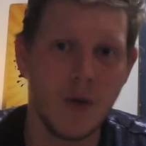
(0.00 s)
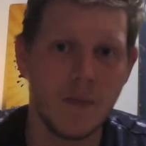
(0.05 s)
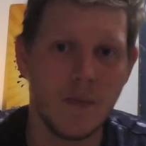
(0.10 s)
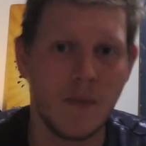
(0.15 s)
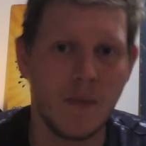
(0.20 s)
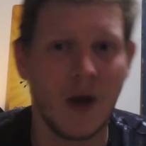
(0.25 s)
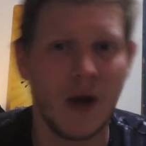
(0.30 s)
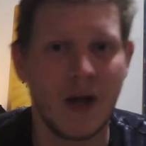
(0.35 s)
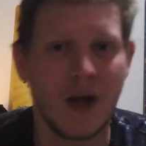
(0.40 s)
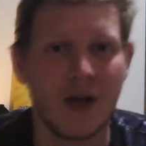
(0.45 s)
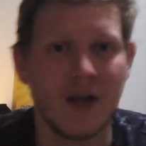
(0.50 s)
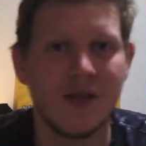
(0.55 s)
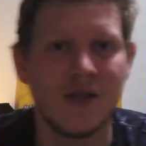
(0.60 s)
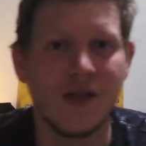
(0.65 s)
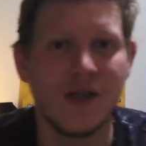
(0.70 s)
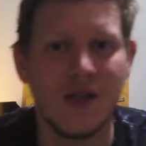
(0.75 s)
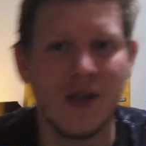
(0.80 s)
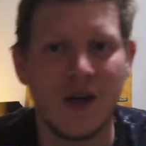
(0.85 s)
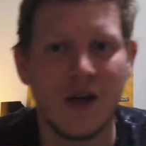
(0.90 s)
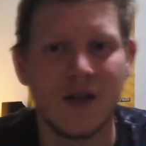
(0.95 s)
by
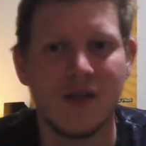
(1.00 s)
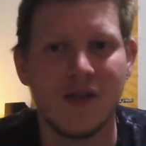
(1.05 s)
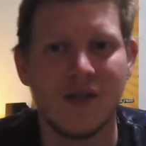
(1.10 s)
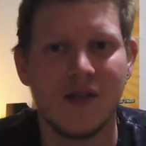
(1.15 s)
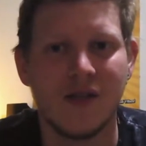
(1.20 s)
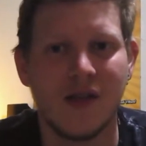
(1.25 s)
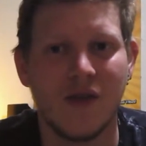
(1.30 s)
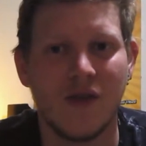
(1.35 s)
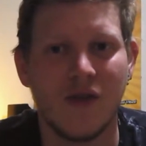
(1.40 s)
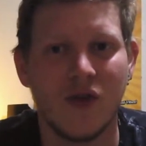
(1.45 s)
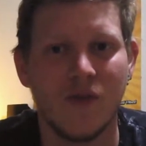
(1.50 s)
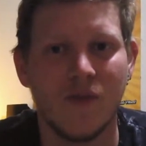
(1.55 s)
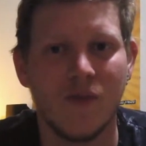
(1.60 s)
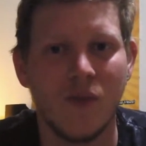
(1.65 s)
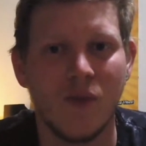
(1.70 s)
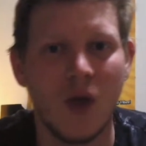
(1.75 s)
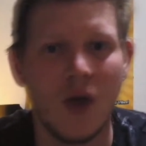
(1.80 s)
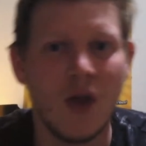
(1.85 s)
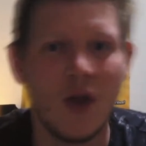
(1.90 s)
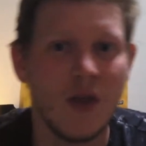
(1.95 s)
1997
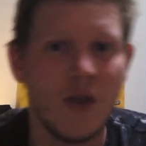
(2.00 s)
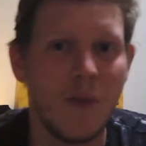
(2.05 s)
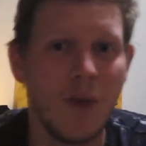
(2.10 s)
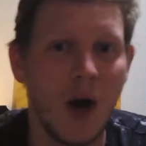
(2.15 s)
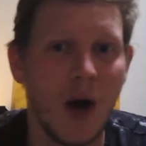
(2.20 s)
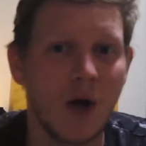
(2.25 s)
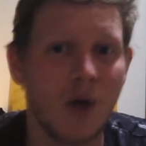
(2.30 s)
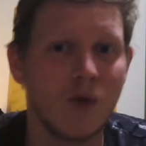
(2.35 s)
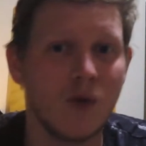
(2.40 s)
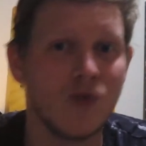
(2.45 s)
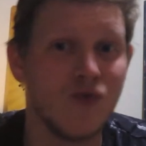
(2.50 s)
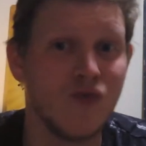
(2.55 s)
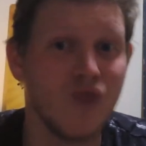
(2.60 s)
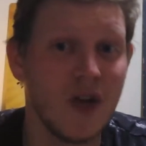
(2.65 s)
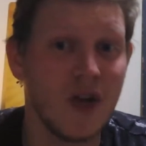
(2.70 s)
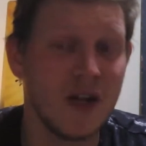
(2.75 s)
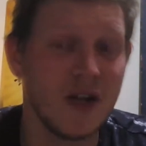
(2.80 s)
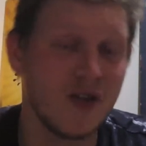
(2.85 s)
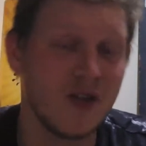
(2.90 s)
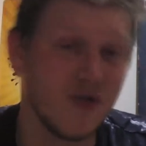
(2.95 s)
the park was really
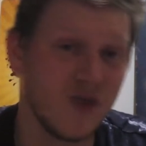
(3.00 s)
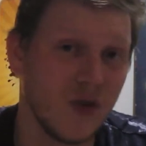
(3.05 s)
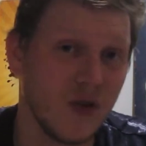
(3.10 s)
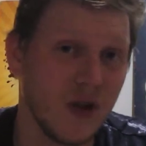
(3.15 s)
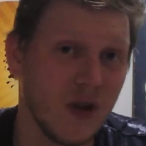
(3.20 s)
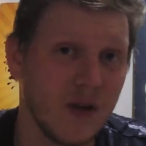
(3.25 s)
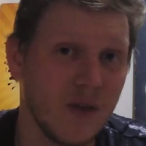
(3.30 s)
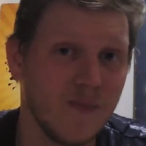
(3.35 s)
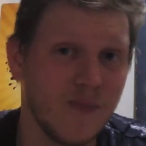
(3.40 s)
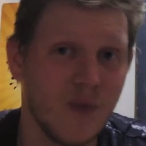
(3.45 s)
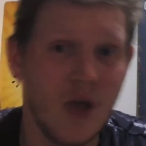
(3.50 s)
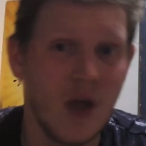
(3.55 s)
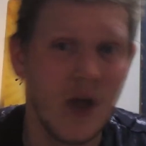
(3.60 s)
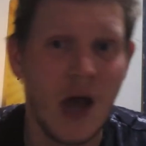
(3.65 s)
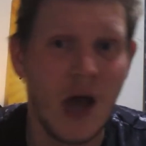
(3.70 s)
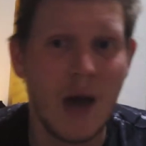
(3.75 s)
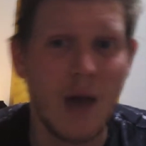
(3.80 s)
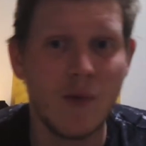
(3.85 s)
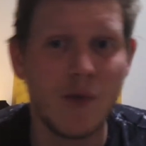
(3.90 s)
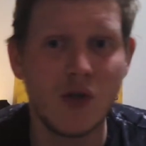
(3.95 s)
struggling
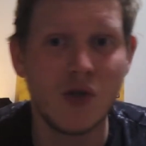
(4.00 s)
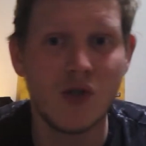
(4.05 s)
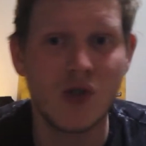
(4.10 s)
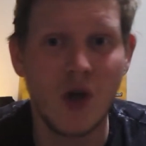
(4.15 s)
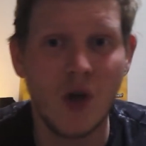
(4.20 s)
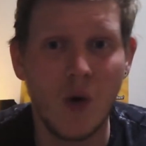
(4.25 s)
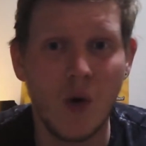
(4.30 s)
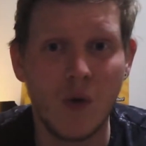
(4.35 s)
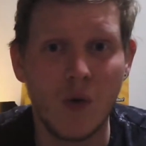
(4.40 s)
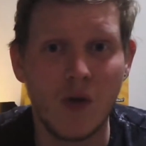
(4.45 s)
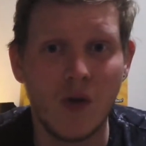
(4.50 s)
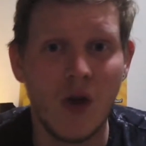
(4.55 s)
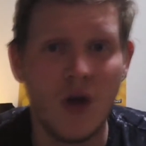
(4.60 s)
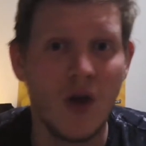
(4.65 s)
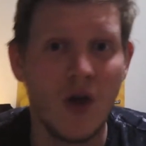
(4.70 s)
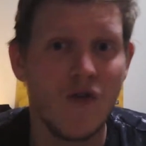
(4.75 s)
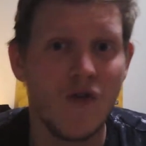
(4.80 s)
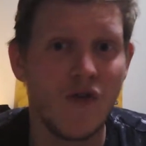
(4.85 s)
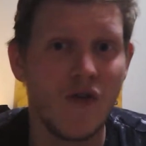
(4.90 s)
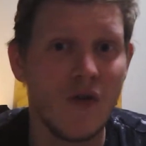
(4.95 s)
and was sold
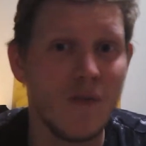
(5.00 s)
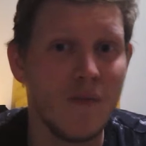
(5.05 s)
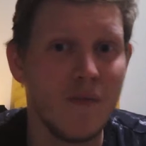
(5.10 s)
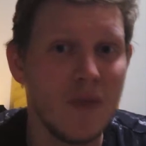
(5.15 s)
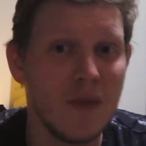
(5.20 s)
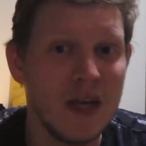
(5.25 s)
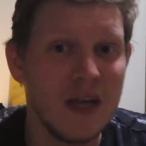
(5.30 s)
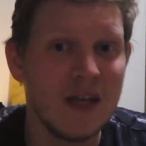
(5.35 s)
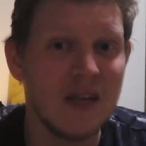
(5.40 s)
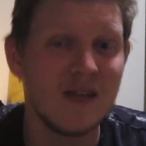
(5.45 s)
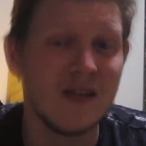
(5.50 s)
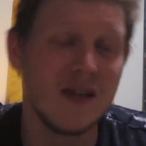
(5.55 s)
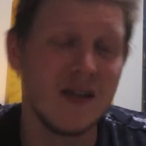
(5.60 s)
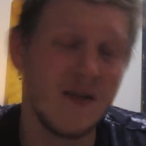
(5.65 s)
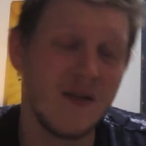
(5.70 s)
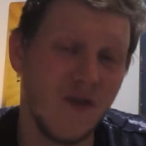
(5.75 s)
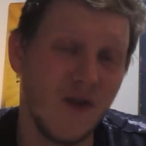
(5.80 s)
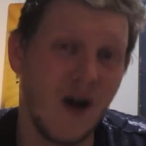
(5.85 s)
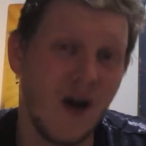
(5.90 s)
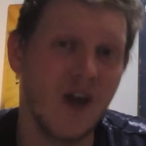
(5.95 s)
for a measly
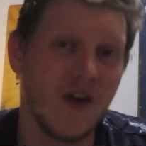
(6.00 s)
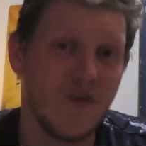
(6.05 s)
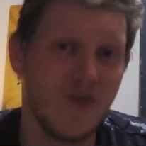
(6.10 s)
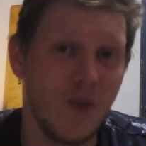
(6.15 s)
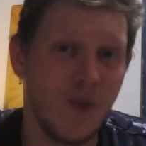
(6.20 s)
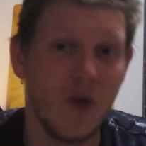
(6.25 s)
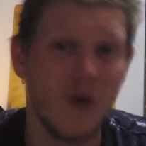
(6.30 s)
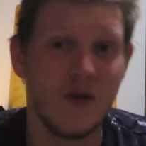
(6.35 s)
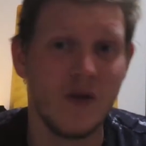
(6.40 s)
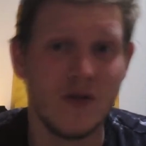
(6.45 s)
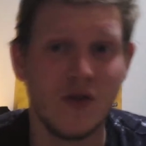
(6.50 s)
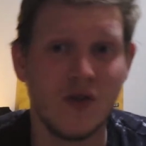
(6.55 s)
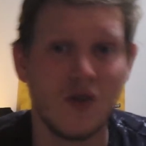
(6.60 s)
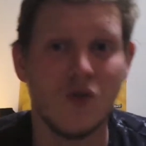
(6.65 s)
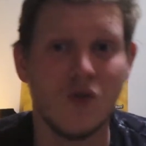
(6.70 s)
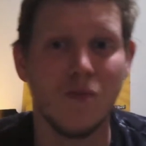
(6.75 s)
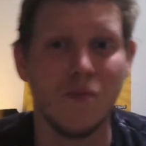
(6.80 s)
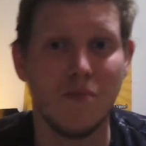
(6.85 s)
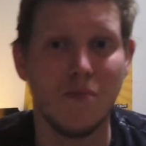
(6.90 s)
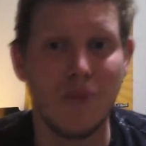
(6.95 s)
£5.2
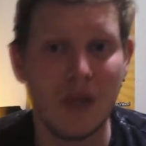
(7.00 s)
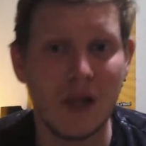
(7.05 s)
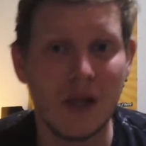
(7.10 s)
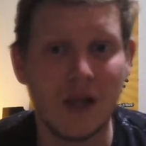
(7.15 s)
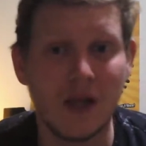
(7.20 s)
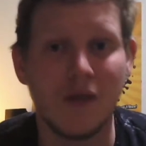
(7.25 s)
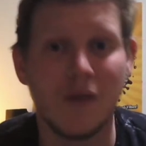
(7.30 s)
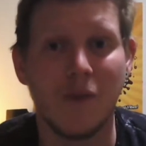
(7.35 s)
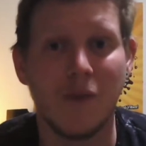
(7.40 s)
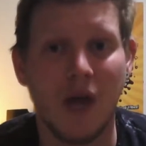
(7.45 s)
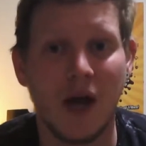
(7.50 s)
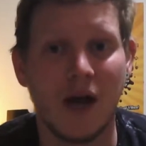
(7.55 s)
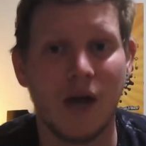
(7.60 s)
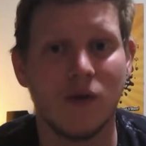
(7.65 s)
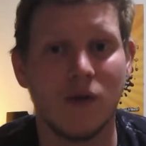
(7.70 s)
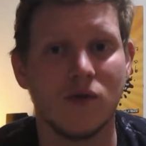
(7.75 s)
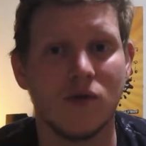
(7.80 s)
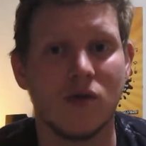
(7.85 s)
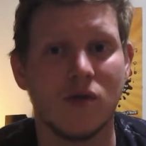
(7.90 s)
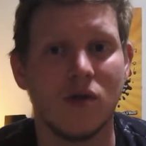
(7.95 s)
million
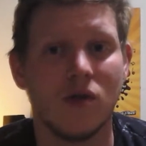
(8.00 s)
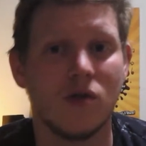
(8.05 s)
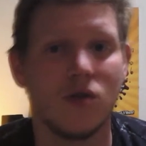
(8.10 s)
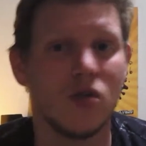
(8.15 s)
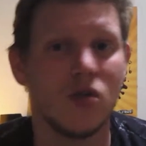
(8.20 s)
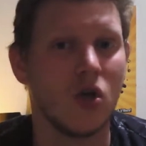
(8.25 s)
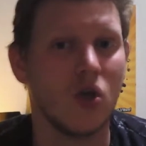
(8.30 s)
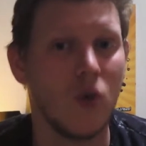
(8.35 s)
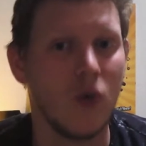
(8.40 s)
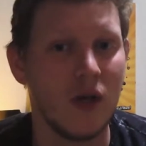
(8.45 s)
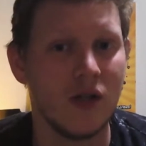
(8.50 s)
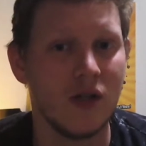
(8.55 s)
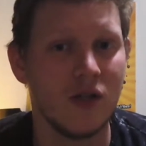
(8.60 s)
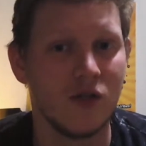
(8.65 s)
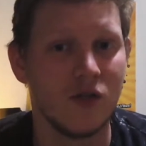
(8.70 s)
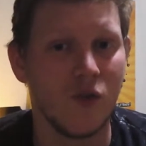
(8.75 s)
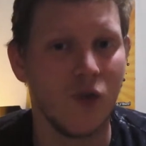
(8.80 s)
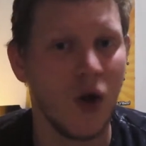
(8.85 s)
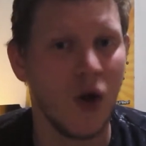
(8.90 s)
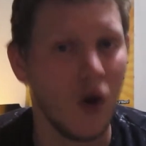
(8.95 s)
to
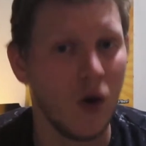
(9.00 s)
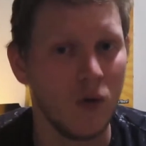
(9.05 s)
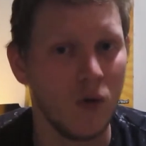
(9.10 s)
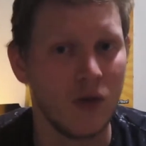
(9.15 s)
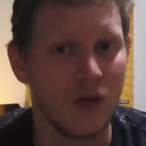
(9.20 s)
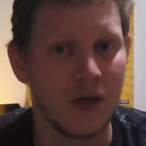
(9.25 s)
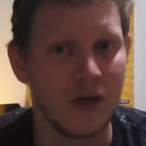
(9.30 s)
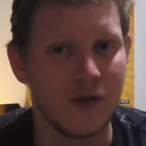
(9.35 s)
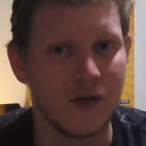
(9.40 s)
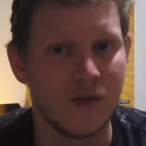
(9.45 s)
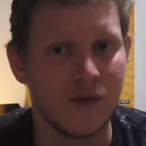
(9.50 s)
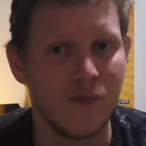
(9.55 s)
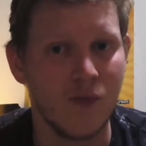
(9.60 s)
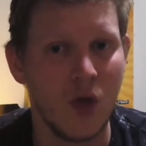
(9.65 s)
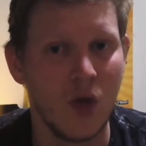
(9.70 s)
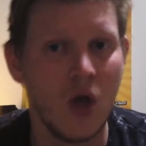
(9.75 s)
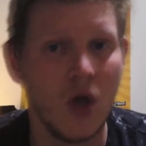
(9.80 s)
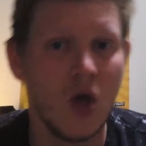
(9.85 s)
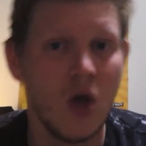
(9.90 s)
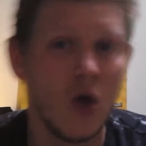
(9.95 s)
Queensborough Holdings,
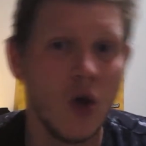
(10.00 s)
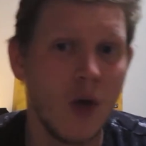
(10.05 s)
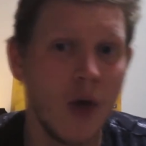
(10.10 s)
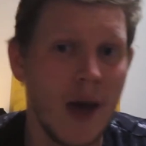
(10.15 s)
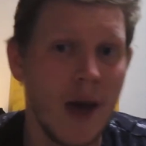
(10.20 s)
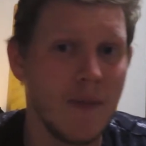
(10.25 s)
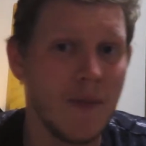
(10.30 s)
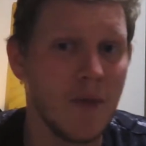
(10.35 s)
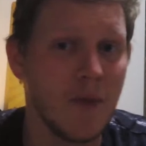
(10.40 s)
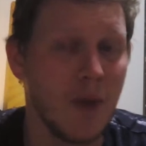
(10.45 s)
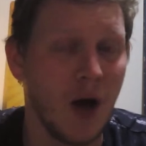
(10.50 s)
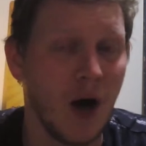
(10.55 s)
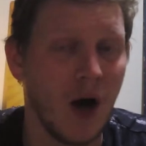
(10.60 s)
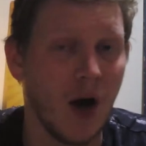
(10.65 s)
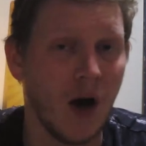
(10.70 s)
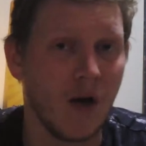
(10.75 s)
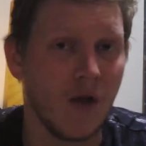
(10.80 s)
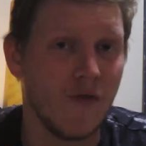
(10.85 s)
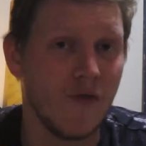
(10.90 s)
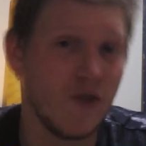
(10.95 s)
who kept the park
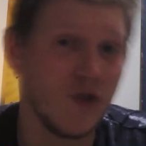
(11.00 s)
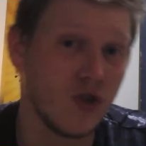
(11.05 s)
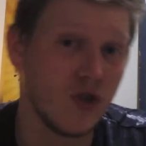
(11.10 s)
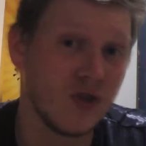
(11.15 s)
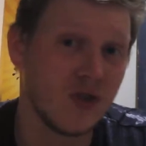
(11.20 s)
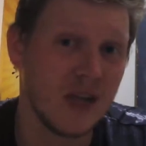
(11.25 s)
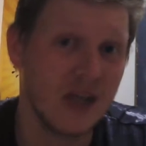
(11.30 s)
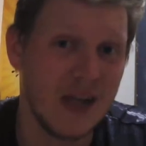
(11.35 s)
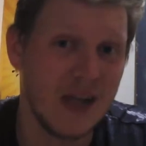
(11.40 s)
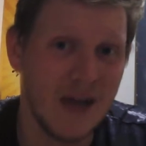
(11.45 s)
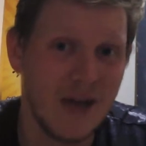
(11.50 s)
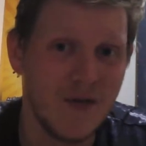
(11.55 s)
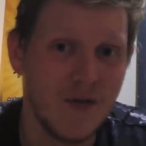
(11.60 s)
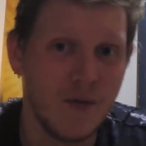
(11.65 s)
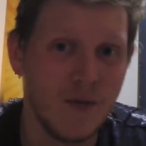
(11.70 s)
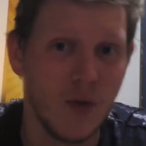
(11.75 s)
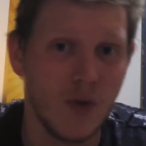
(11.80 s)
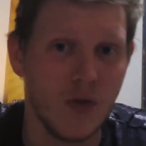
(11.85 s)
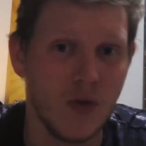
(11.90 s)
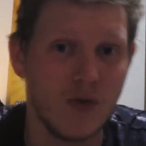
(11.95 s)
for just 11
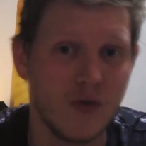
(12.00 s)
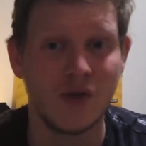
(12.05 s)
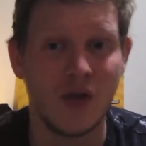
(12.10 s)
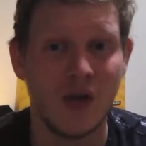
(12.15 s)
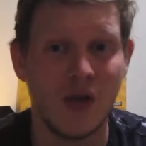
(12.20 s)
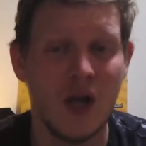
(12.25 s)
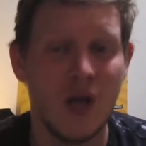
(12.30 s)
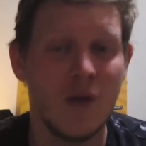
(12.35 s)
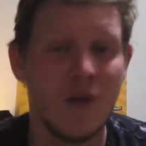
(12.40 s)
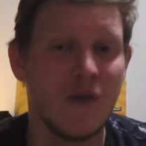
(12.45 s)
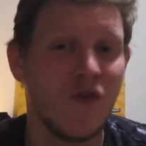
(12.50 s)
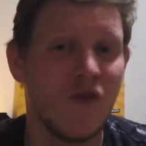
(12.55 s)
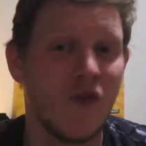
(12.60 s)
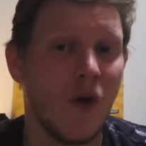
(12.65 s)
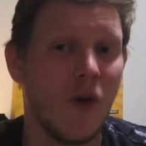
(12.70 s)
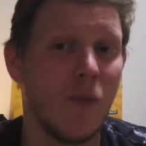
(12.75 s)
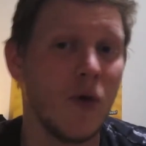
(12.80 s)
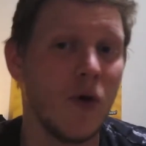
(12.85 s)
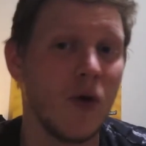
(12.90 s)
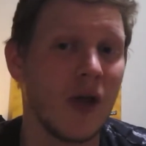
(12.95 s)
months before
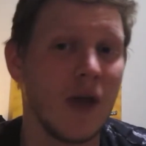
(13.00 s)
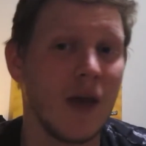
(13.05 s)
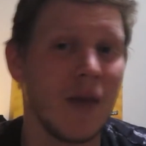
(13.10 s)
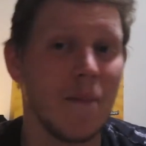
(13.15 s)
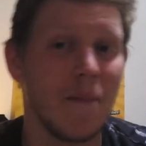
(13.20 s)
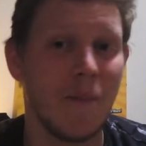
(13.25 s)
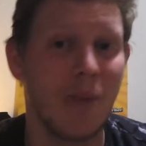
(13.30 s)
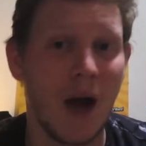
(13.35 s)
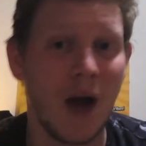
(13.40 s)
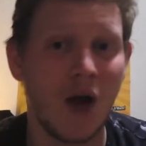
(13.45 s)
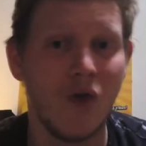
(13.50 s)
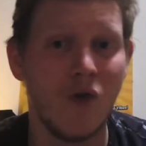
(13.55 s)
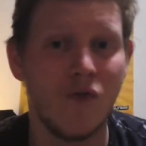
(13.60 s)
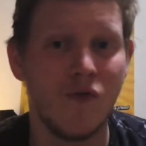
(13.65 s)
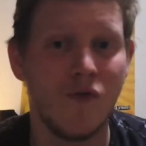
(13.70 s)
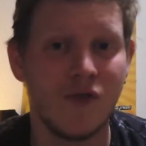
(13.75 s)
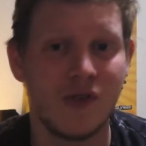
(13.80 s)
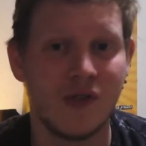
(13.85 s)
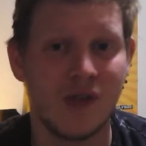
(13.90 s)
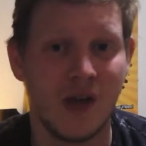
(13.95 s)
putting it back up for
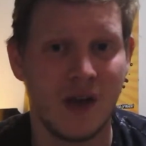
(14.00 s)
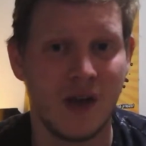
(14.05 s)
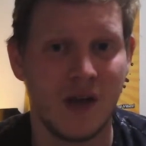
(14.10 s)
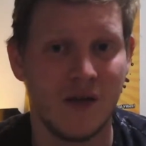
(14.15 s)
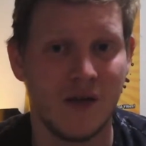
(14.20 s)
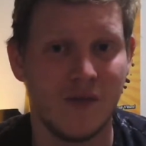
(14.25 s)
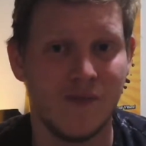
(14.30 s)
sale.